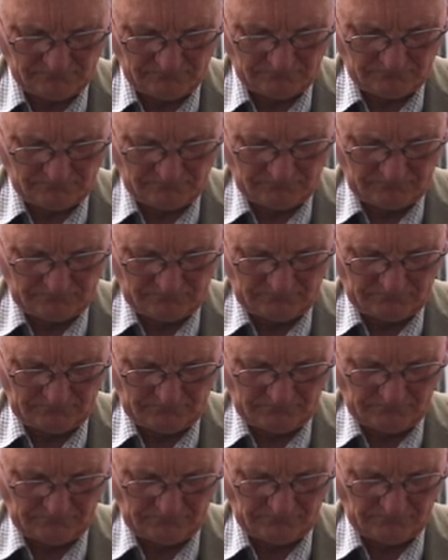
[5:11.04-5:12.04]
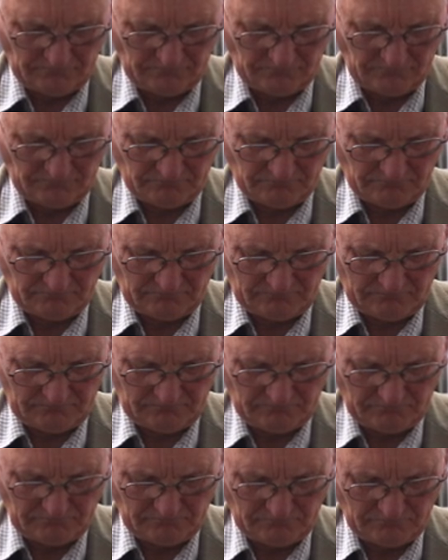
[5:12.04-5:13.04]

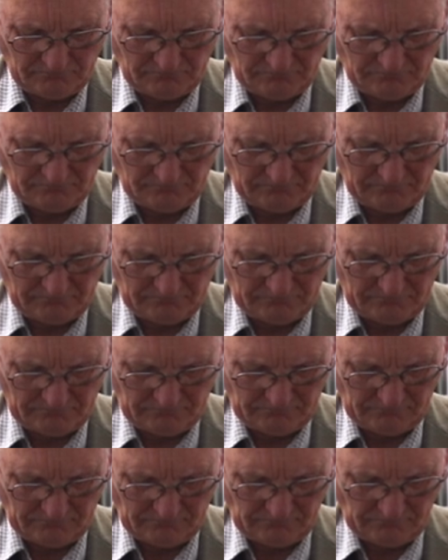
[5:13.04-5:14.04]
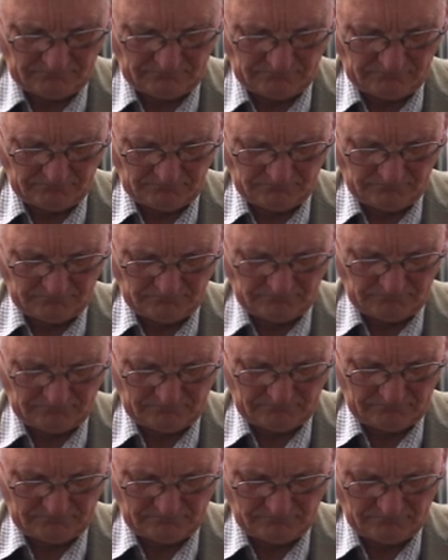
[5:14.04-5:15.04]

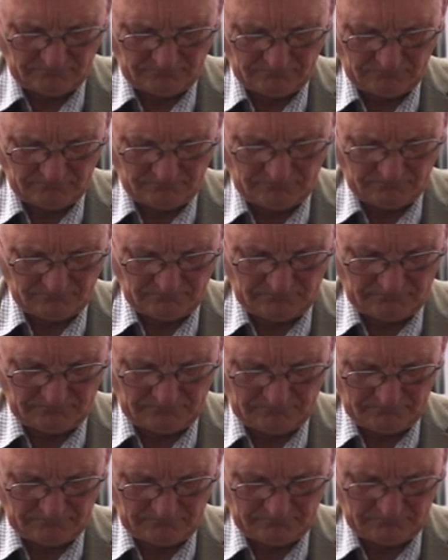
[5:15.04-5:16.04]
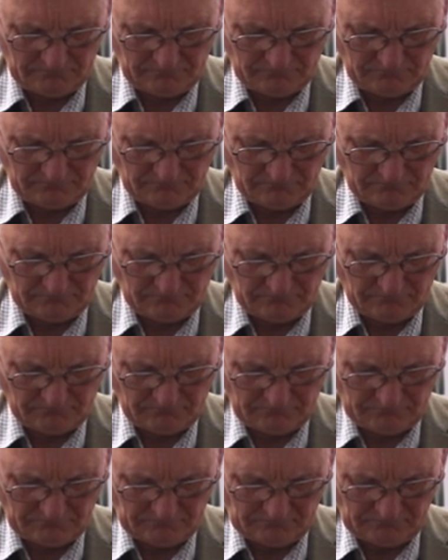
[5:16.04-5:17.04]

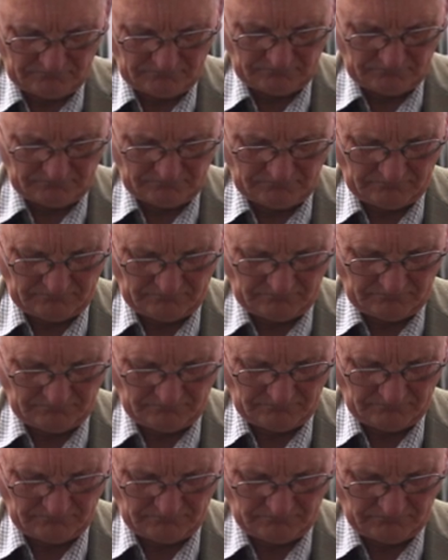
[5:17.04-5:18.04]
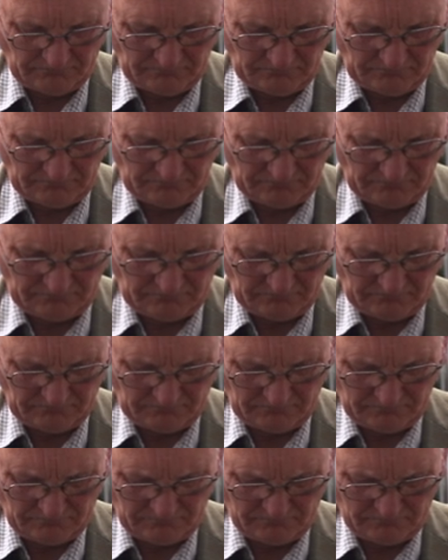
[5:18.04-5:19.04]
The person shown says nothing.